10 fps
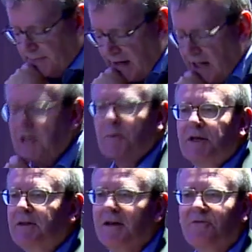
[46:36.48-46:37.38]

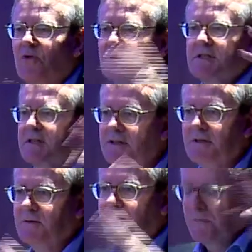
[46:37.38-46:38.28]
argument that, of course,
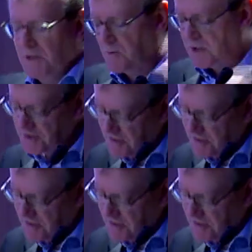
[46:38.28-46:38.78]
you know, once you